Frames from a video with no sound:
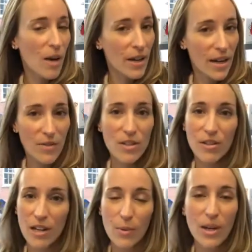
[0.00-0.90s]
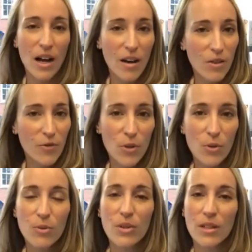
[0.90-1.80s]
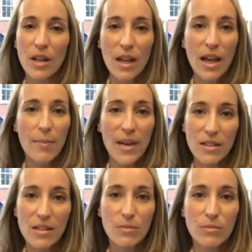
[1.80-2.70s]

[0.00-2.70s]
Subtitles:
My adversary and I, we got on the phone and made some